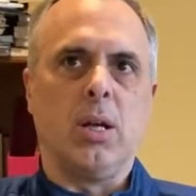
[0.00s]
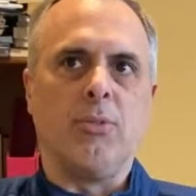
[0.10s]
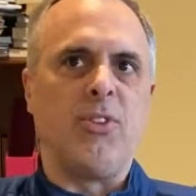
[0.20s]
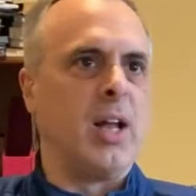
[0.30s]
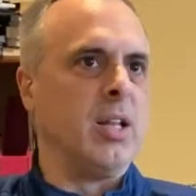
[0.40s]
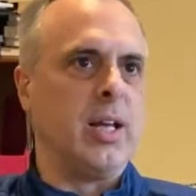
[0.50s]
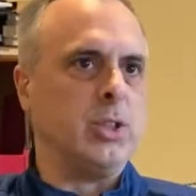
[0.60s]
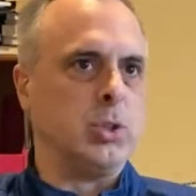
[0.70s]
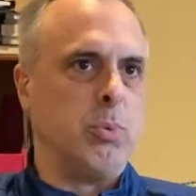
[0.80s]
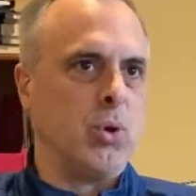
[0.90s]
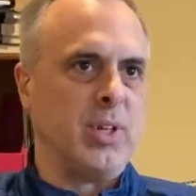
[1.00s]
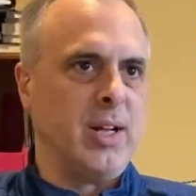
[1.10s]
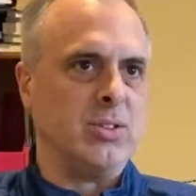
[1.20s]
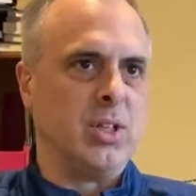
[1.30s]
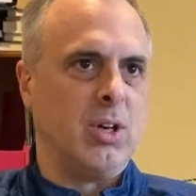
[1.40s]
finally I just broke
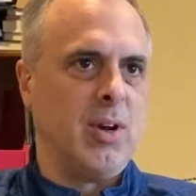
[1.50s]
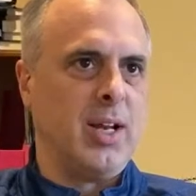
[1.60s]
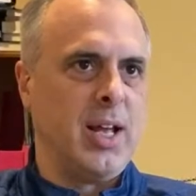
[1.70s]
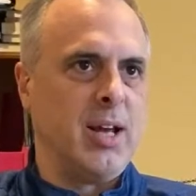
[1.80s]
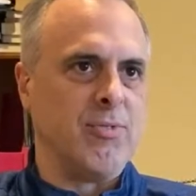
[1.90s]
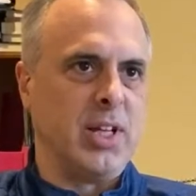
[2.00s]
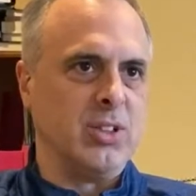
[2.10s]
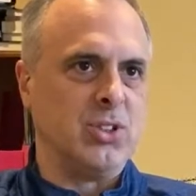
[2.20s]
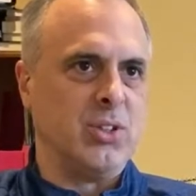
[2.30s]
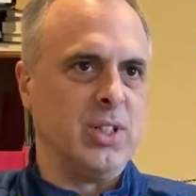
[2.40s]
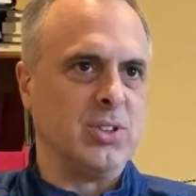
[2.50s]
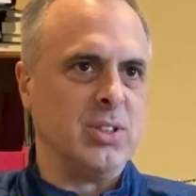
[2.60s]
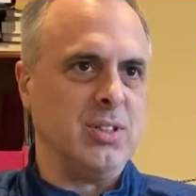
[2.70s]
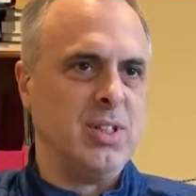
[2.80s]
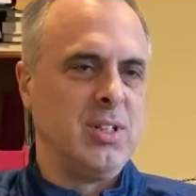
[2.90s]
down and said, all right, I have to get serious.
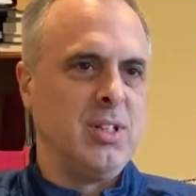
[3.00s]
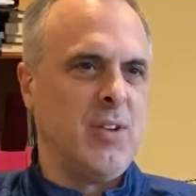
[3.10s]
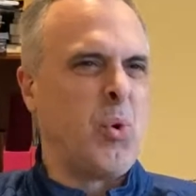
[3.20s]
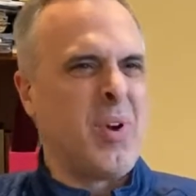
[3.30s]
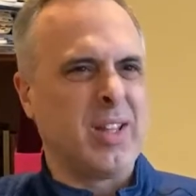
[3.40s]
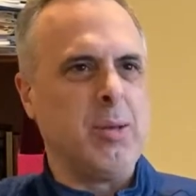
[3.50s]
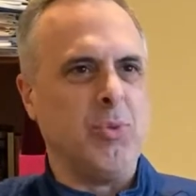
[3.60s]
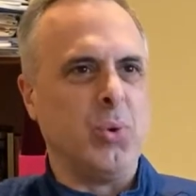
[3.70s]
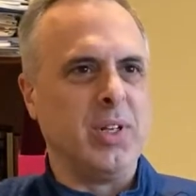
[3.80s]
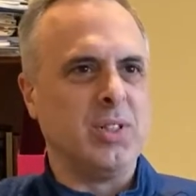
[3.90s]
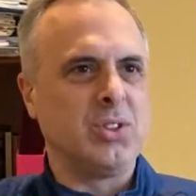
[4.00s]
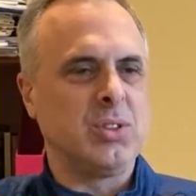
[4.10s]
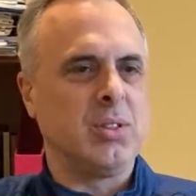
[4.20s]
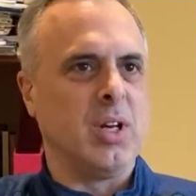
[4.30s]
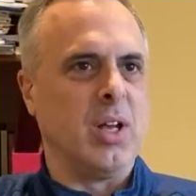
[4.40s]
And if I want to keep doing
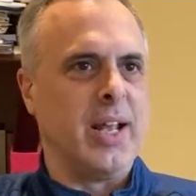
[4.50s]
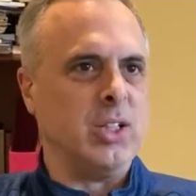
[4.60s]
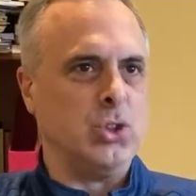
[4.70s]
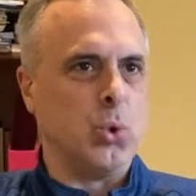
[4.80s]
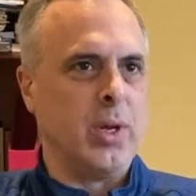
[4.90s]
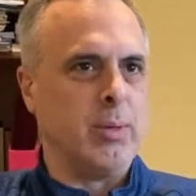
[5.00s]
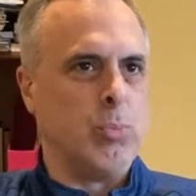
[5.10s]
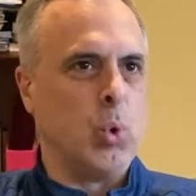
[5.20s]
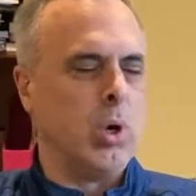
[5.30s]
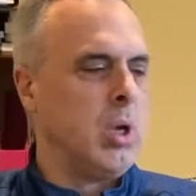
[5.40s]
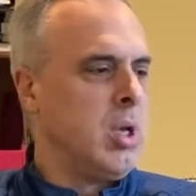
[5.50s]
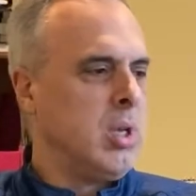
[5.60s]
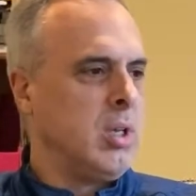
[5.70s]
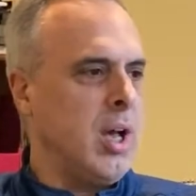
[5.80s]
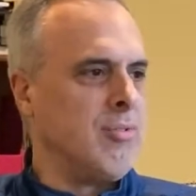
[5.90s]
this and enjoy it more,
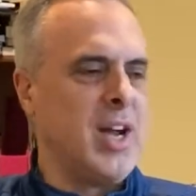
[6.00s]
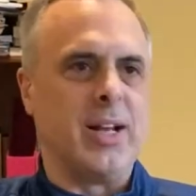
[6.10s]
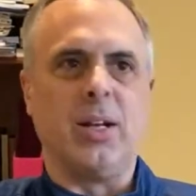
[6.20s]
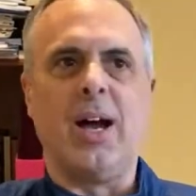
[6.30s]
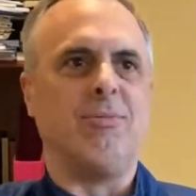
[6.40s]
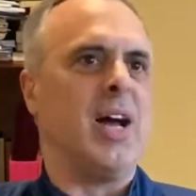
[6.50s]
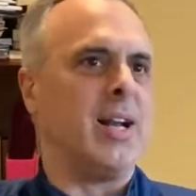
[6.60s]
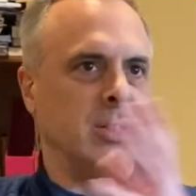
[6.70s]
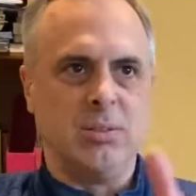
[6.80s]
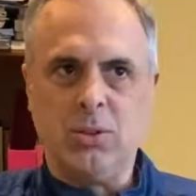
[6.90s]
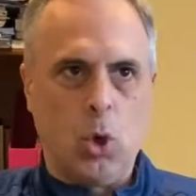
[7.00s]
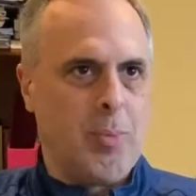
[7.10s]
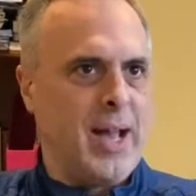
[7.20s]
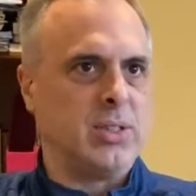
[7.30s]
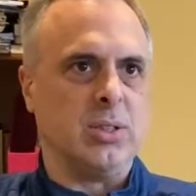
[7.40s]
I've got to go
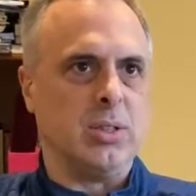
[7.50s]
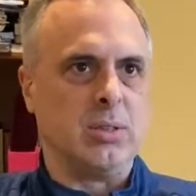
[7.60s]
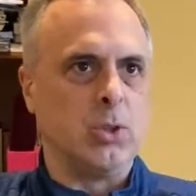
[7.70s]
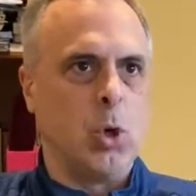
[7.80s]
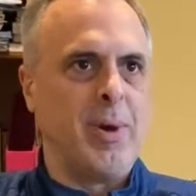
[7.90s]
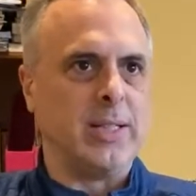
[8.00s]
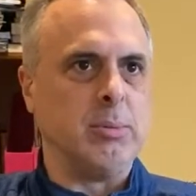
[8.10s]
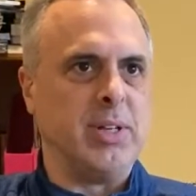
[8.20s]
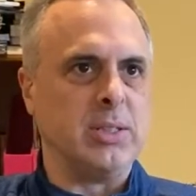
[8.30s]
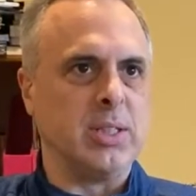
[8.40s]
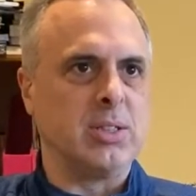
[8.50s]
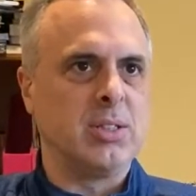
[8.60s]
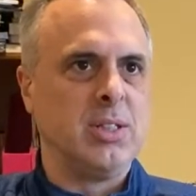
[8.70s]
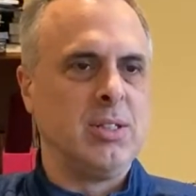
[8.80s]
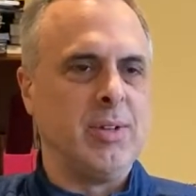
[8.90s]
back to basics
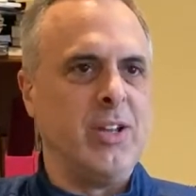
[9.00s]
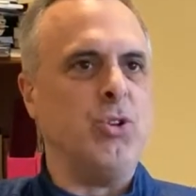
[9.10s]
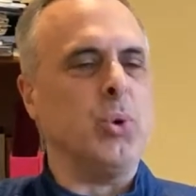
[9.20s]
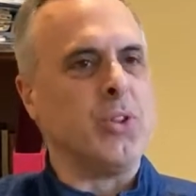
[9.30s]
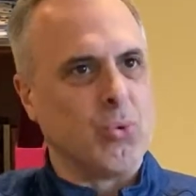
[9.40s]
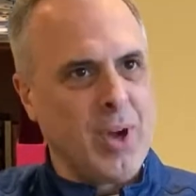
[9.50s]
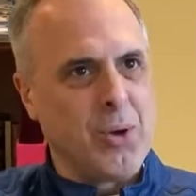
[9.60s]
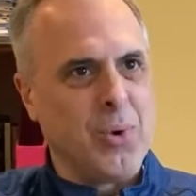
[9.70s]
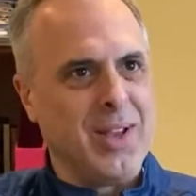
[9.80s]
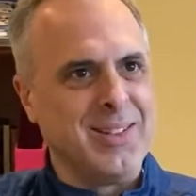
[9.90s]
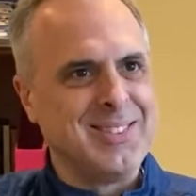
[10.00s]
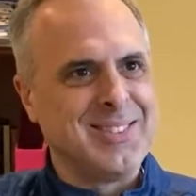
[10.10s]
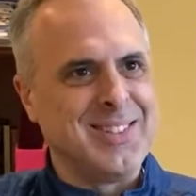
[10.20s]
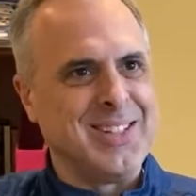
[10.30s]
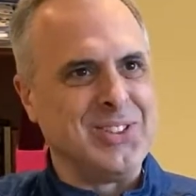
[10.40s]
and do it the right way,
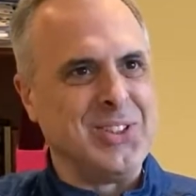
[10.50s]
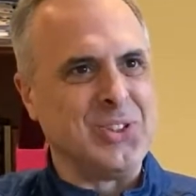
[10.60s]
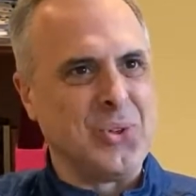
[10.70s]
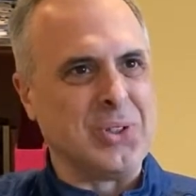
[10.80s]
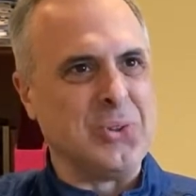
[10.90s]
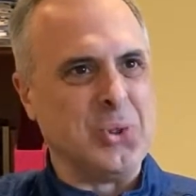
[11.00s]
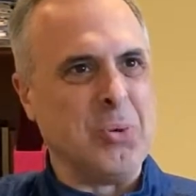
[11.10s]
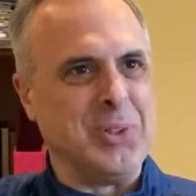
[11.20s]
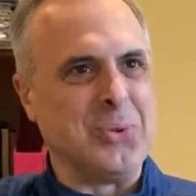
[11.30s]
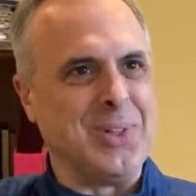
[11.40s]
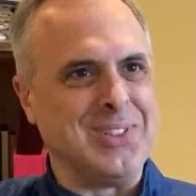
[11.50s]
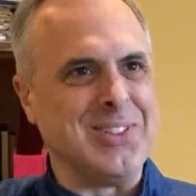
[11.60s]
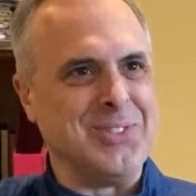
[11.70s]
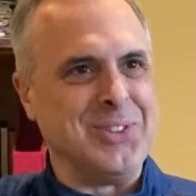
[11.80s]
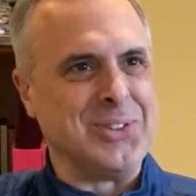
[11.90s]
as the instructor told me
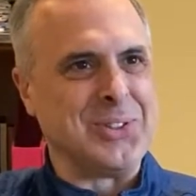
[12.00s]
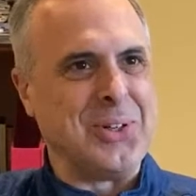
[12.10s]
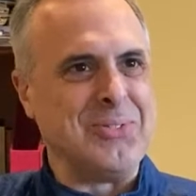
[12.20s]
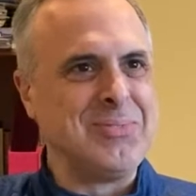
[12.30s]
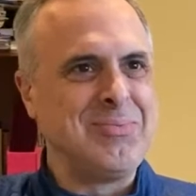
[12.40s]
27 years ago.